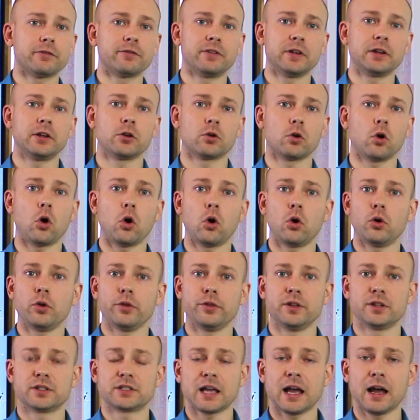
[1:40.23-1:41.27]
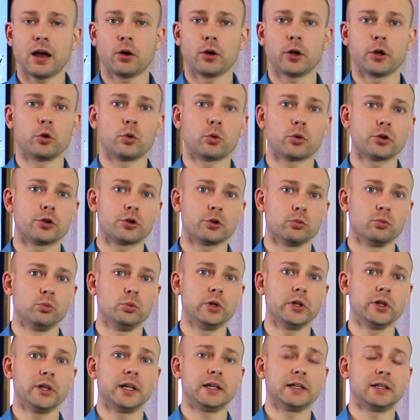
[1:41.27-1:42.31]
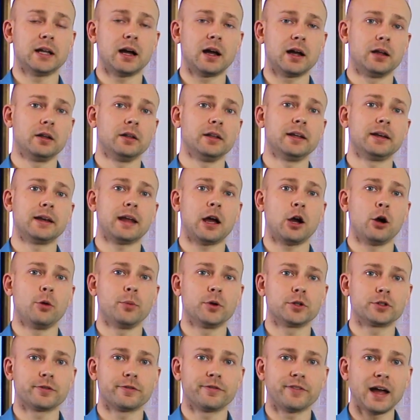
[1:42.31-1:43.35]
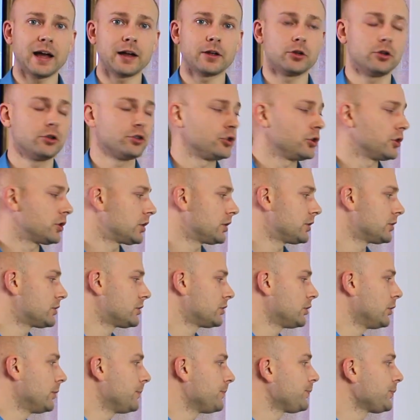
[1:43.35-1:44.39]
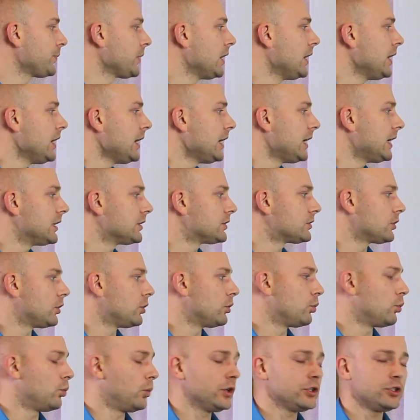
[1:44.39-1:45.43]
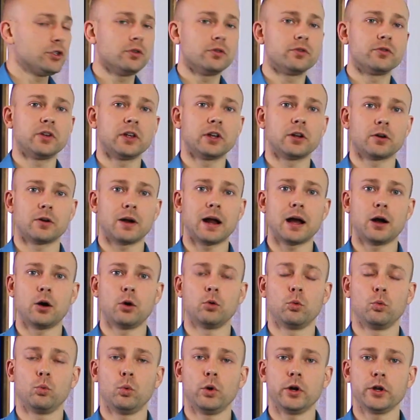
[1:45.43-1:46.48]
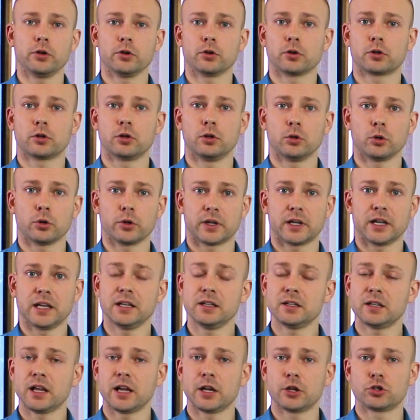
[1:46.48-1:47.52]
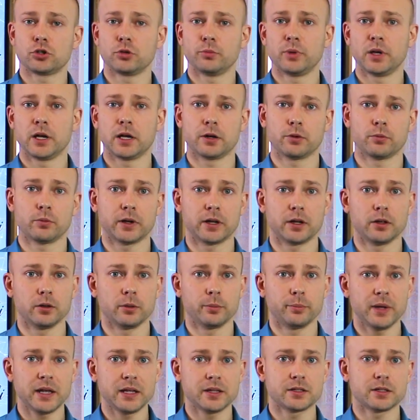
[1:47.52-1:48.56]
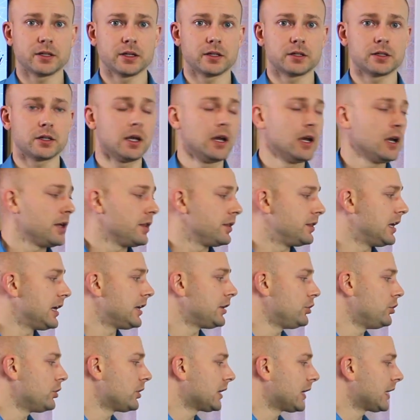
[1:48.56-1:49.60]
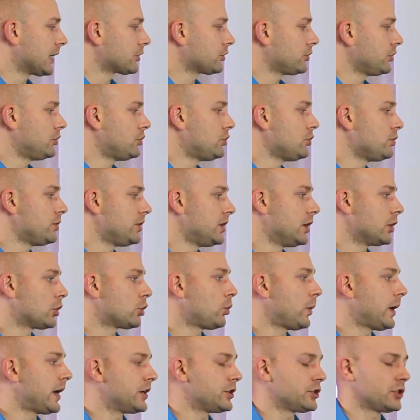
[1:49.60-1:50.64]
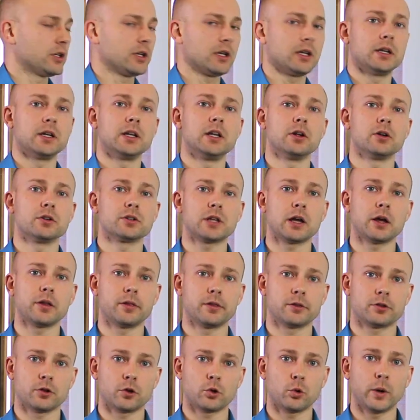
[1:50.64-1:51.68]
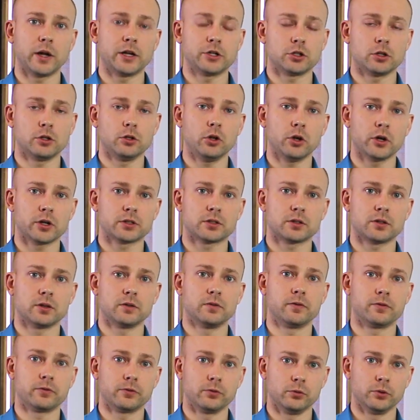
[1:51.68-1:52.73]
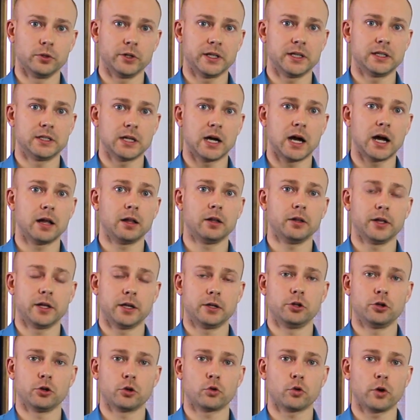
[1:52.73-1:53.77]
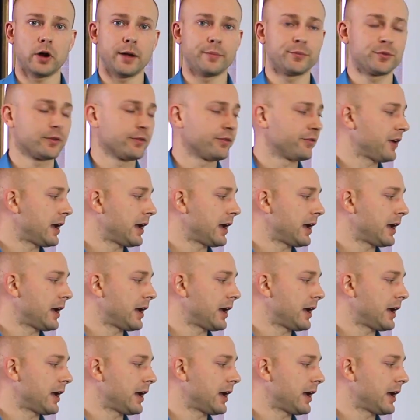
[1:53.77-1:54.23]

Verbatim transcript: figure all this out in order to really dial in how much fat you should consume. And so once you figure out what your caloric intake should be on a regular basis, then you can actually do the equation. And here's how this equation looks to really dial in your grams of